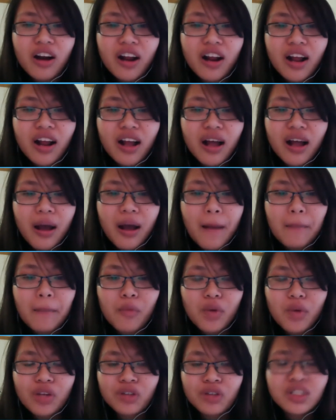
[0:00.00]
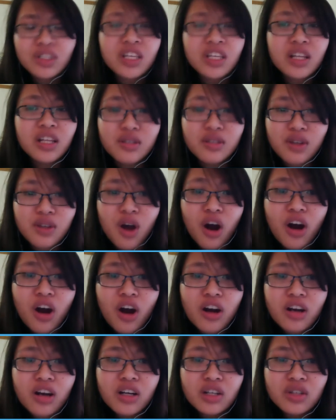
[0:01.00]
what your skills are,
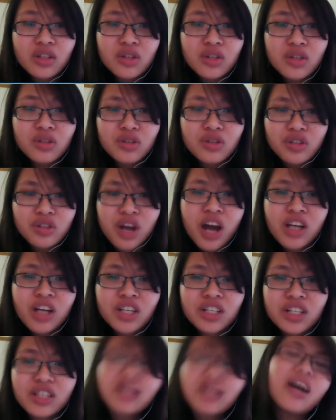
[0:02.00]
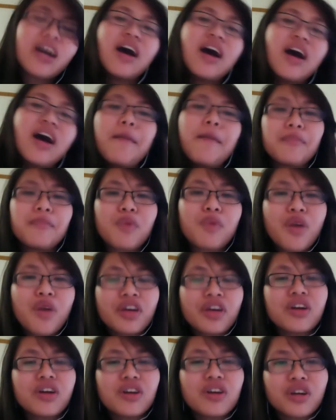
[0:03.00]
to judge
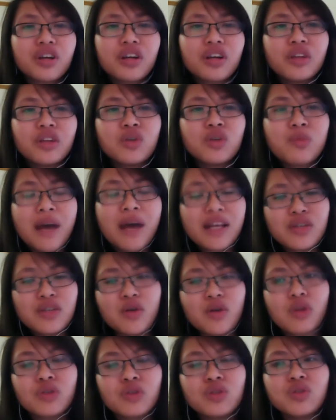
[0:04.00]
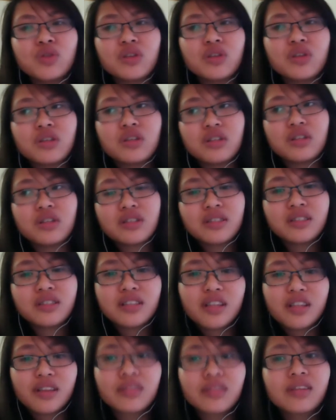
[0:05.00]
whether to pass you on to
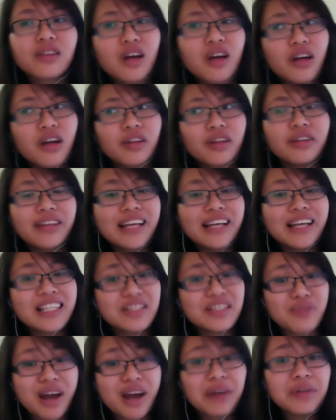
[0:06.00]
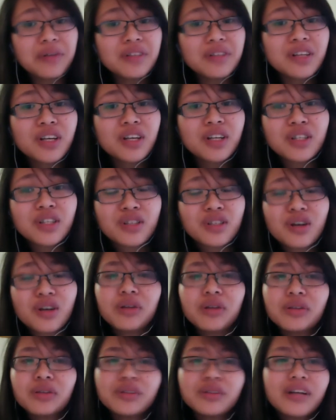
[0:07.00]
the next round. So
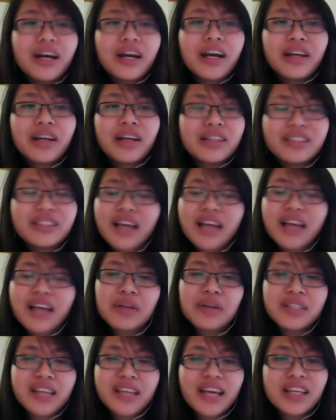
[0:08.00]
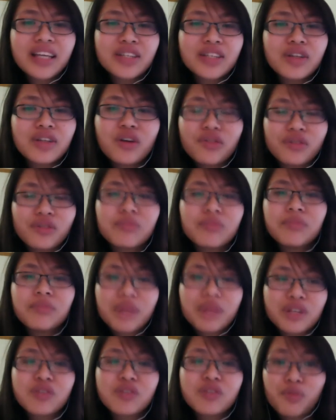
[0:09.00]
I would say it's not much of
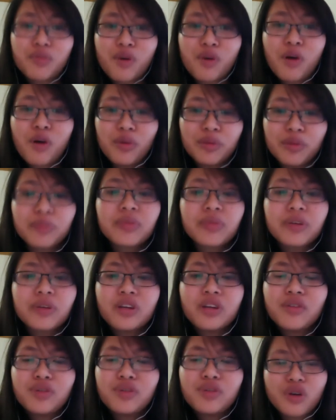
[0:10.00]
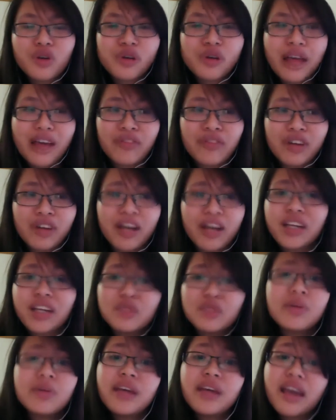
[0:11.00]
a problem if you don't really have a high
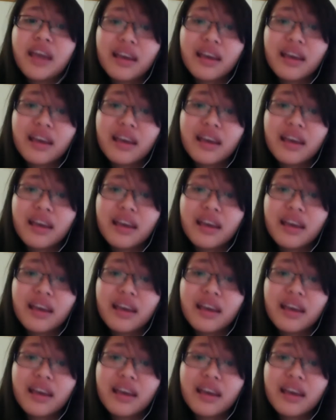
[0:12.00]
GPA.